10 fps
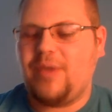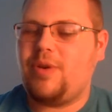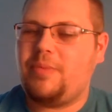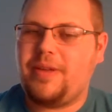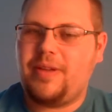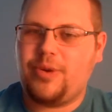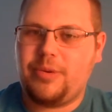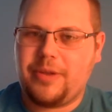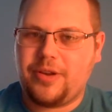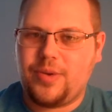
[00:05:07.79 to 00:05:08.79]
It would
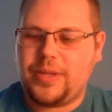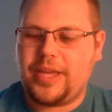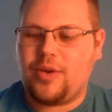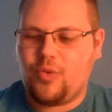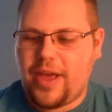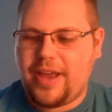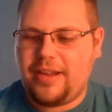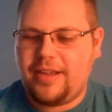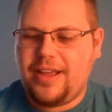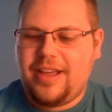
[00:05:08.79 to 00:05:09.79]
have been cool to get
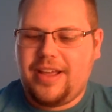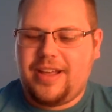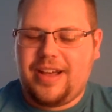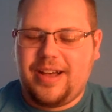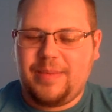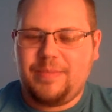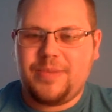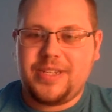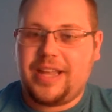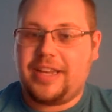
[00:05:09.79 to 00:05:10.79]
red,
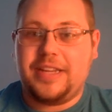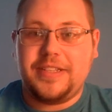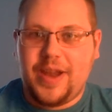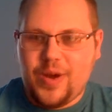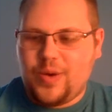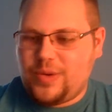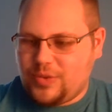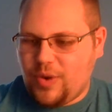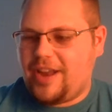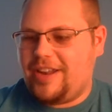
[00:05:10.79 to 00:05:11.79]
because like Nintendo is
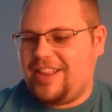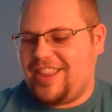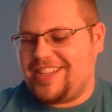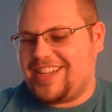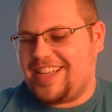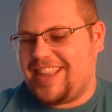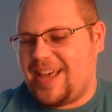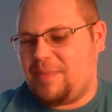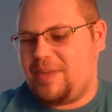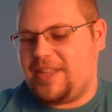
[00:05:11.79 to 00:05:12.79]
red and things like
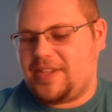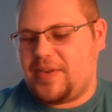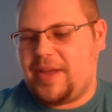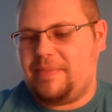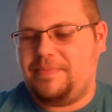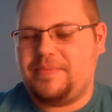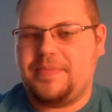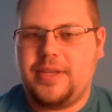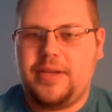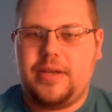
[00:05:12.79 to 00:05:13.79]
that, but that's all
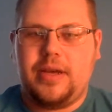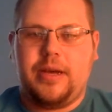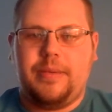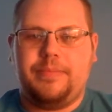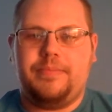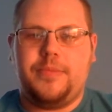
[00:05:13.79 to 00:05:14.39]
right.